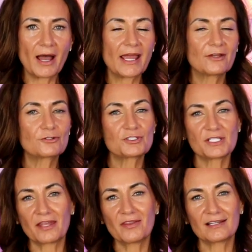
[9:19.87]
I
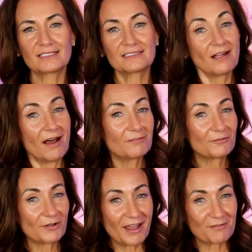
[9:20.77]
understand that it's not
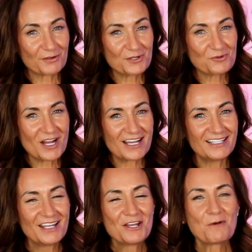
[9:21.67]
for everyone,